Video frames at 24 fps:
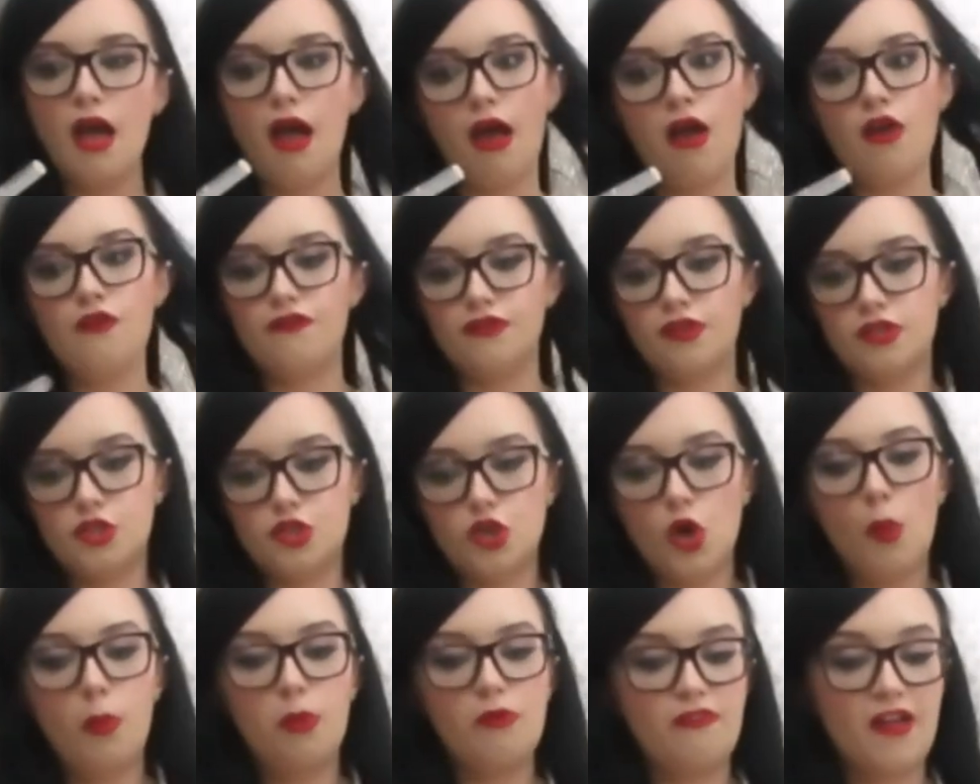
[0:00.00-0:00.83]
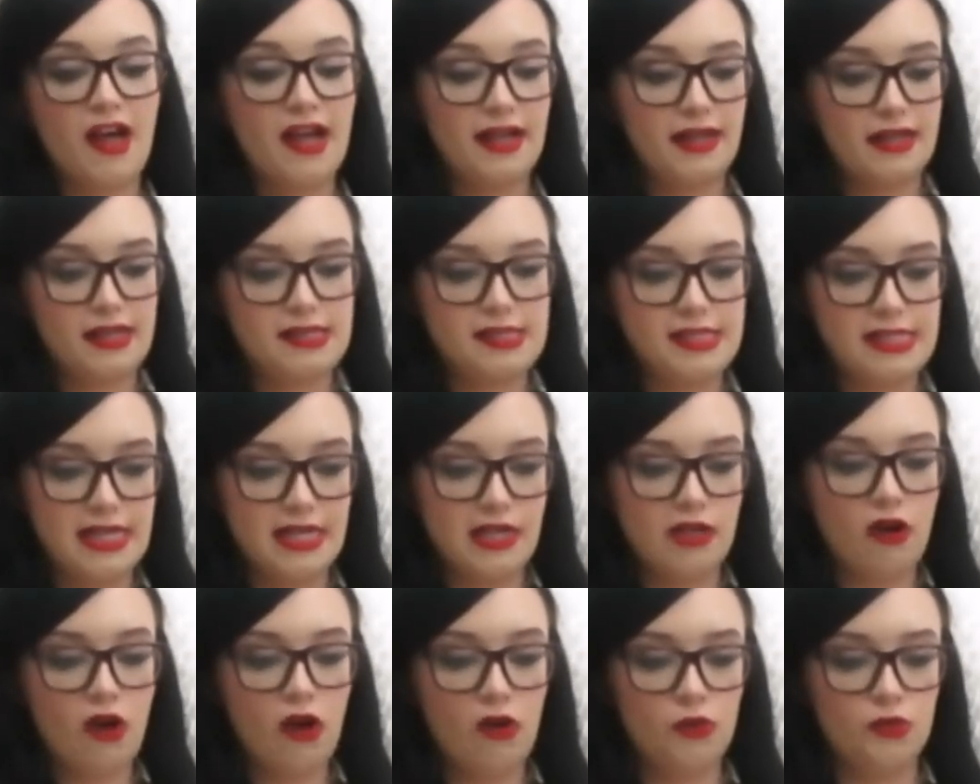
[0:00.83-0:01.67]
over the top of that
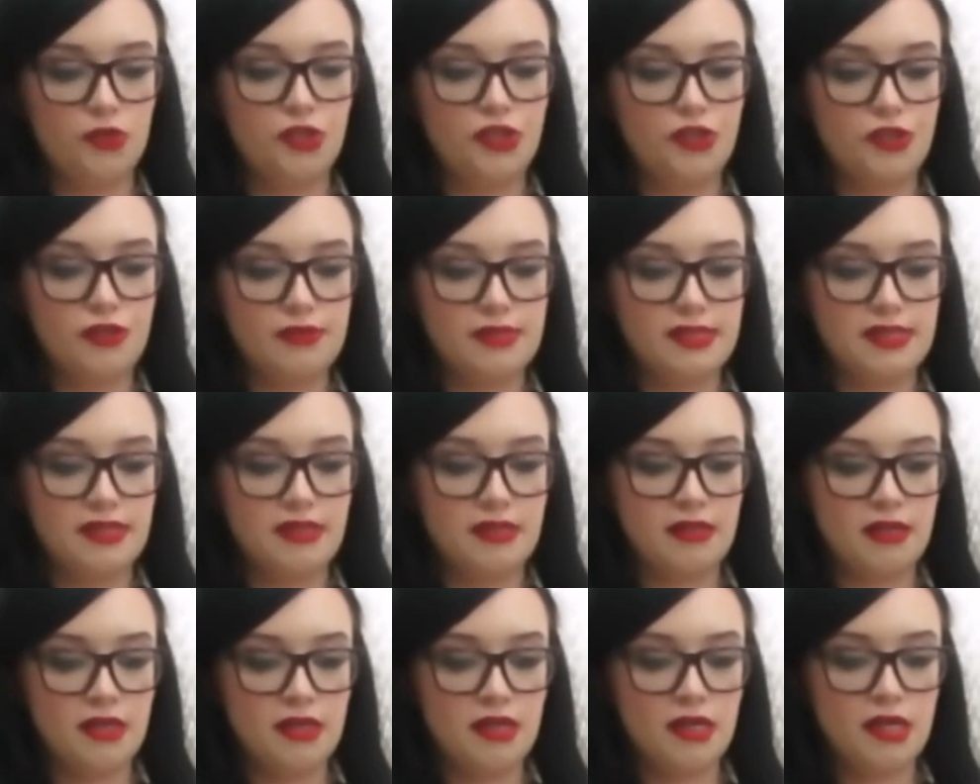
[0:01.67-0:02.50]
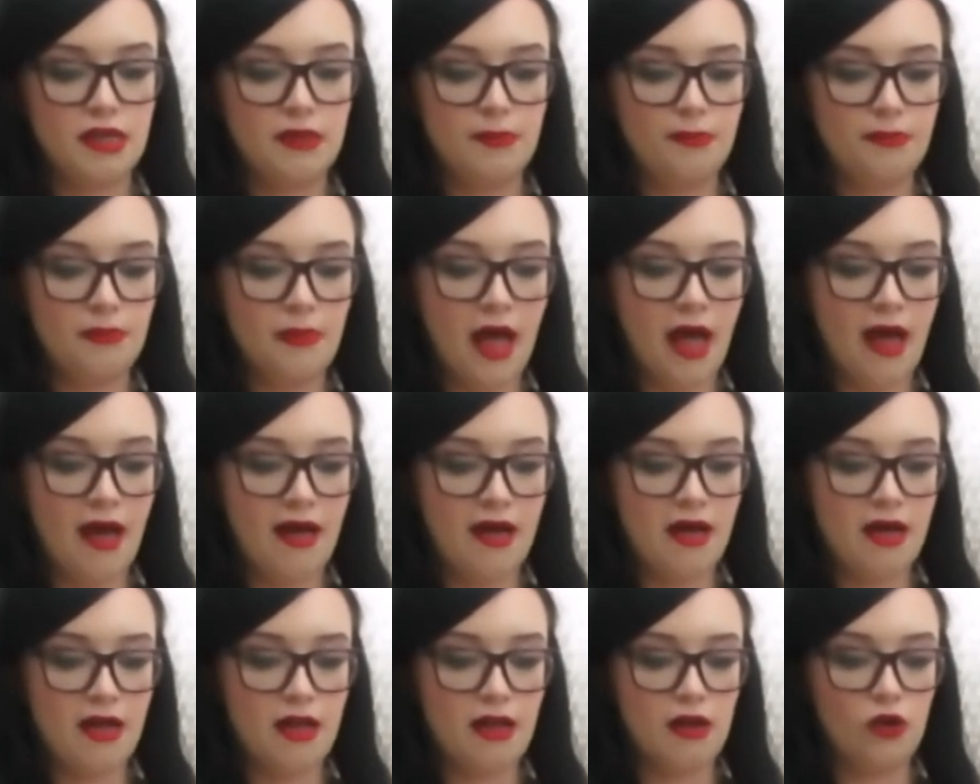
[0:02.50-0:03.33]
concealer I'll use the
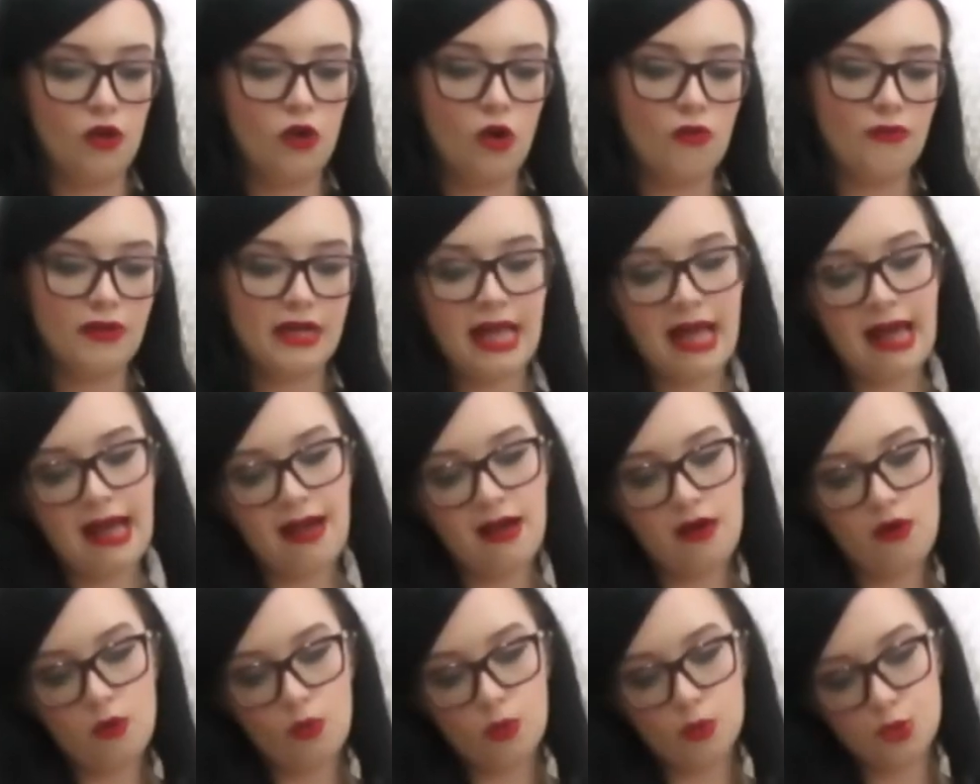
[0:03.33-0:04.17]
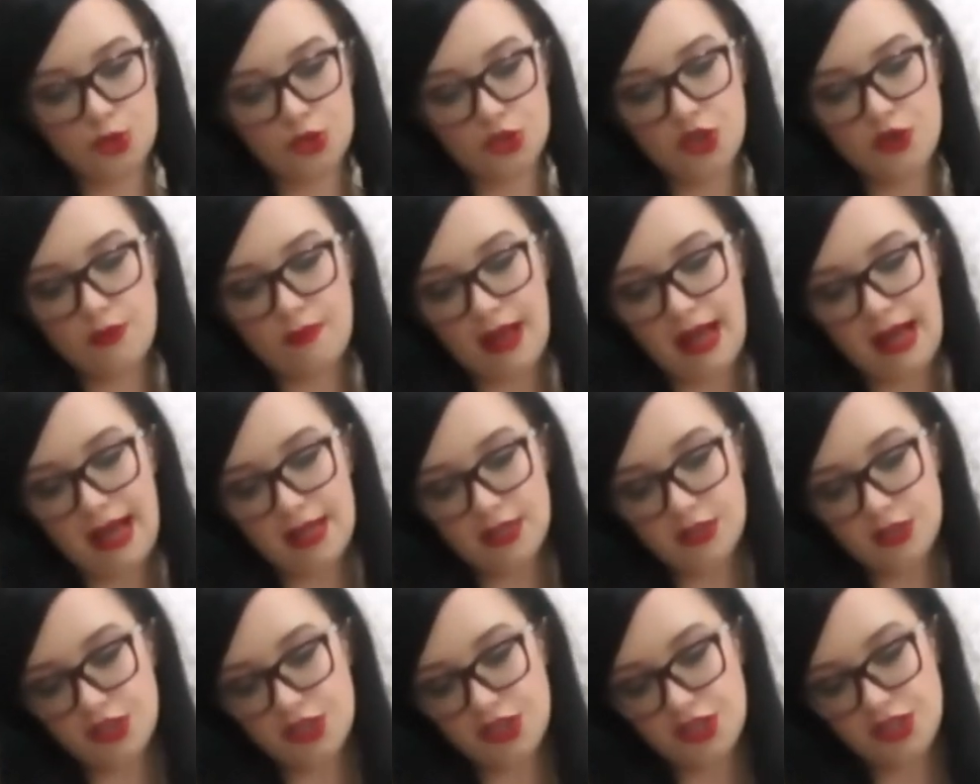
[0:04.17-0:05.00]
L'Oreal True
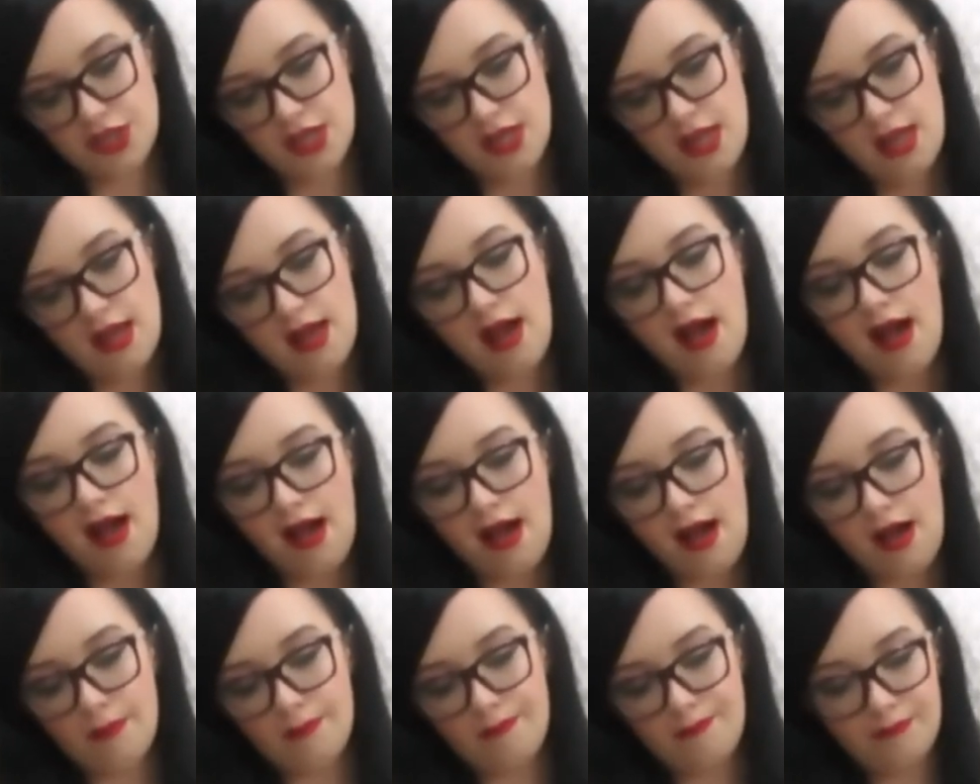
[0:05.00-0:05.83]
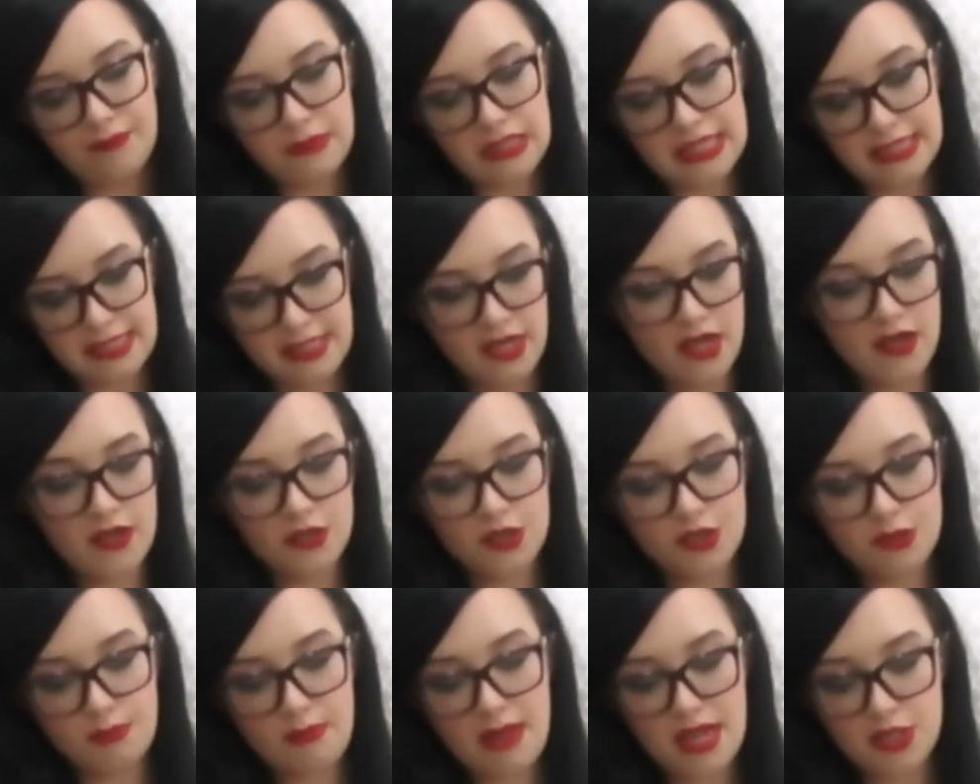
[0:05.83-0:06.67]
Match La
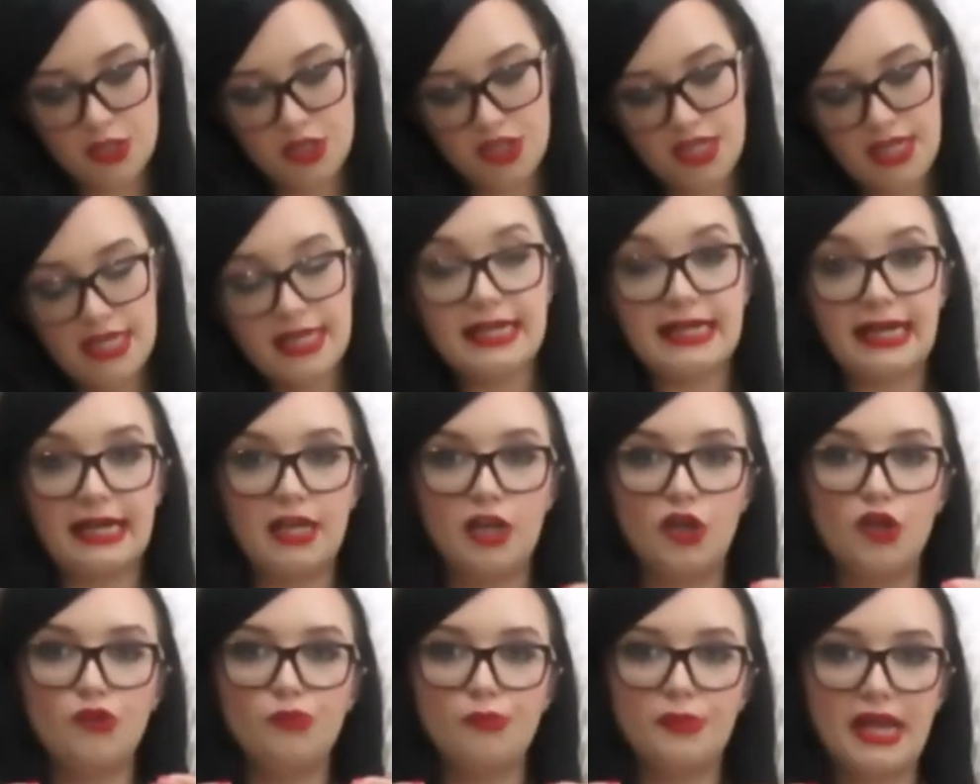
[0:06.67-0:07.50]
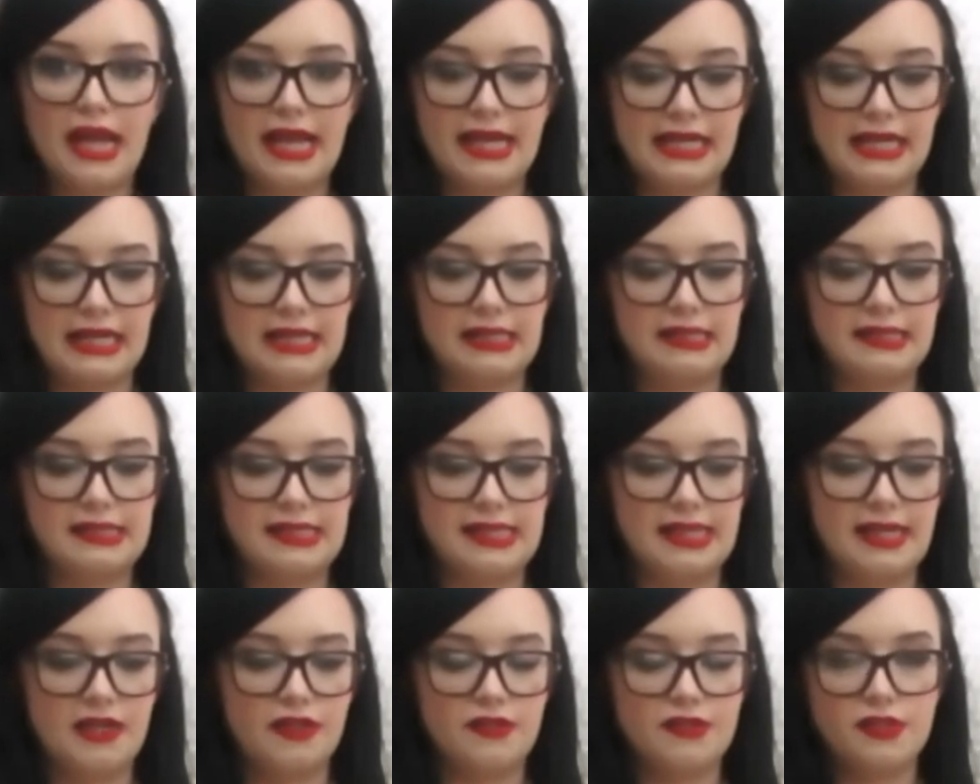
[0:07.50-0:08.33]
Touche Magique Illuminating
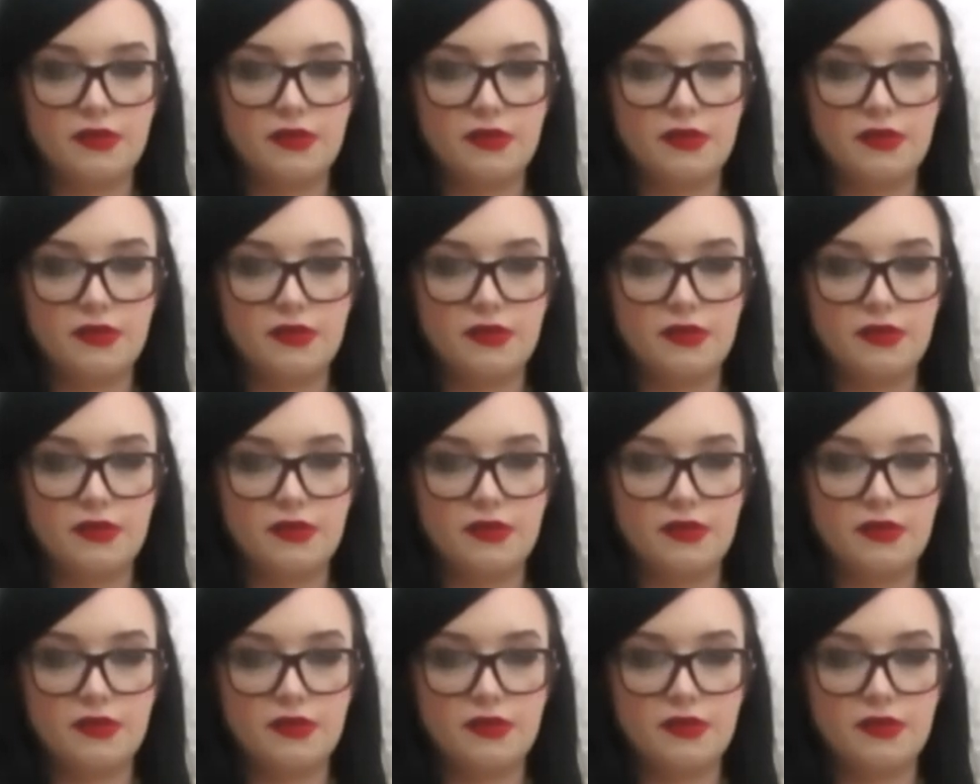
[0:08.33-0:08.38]
Concealer.